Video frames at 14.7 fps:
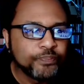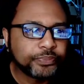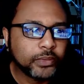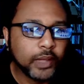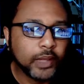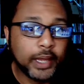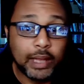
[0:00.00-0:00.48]

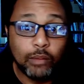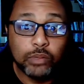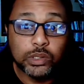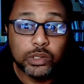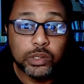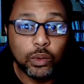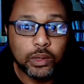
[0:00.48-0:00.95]
and they were
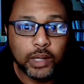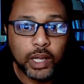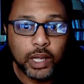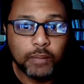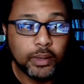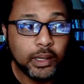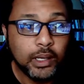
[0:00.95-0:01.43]
showing
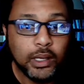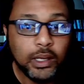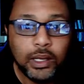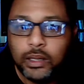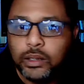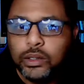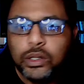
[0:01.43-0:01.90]
gameplay.
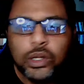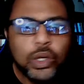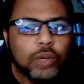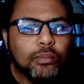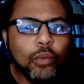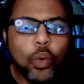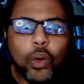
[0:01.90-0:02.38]
It
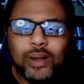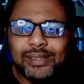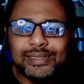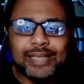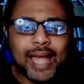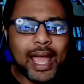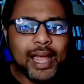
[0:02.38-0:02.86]
looked more
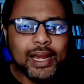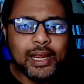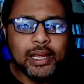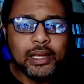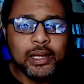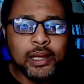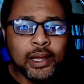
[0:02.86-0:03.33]

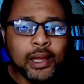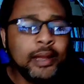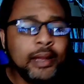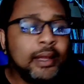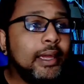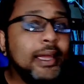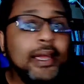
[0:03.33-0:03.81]
exciting.
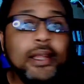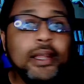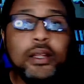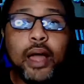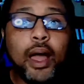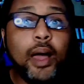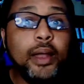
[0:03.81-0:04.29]
It
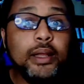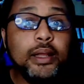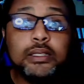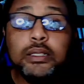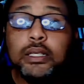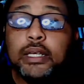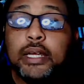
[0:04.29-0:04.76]

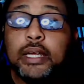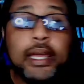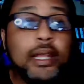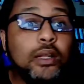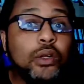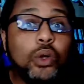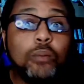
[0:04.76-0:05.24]

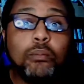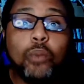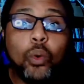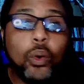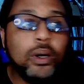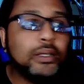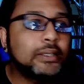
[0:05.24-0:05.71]
looked
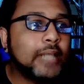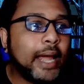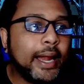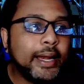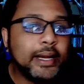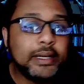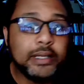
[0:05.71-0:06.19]
more
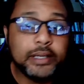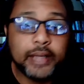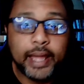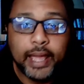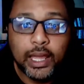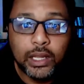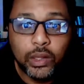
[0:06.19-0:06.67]
exciting than the
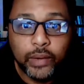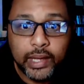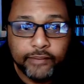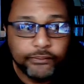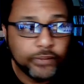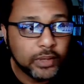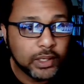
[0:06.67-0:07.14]
Halo
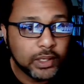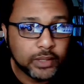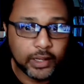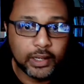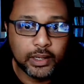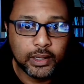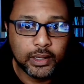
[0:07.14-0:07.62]
Infinite
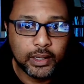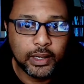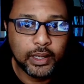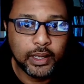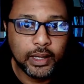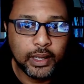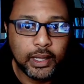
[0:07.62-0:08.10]
thing.
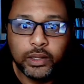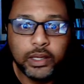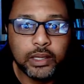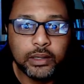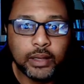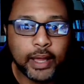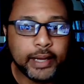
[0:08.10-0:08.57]
It
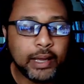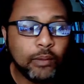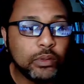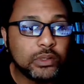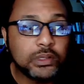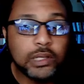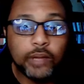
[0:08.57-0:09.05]
did. Like, there
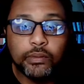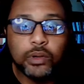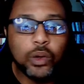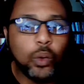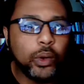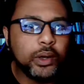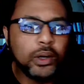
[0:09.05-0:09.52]
was stuff
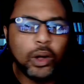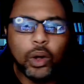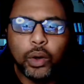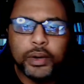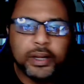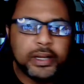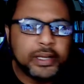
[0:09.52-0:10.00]
going
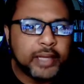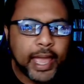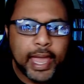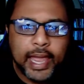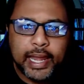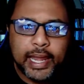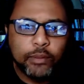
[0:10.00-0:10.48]
on in the
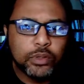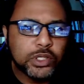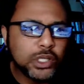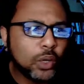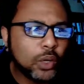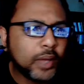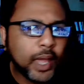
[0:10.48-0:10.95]
game. They were
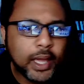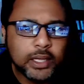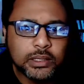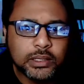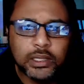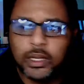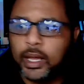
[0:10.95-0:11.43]

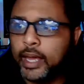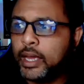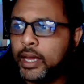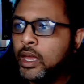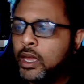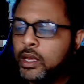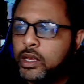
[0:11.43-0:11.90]
showcasing, like,
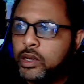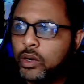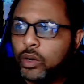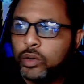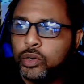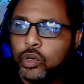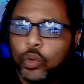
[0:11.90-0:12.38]
you know,
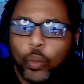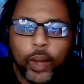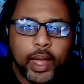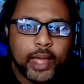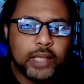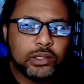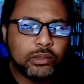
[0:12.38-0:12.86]
new
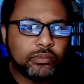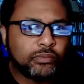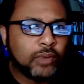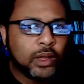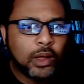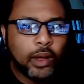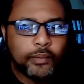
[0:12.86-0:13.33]
ways of
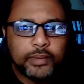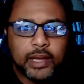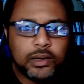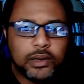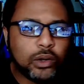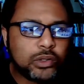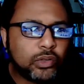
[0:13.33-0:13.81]

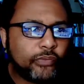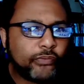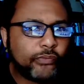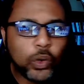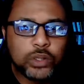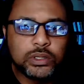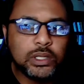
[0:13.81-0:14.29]
getting or
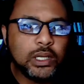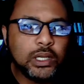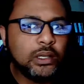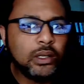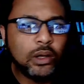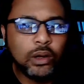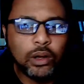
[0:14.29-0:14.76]
traversing the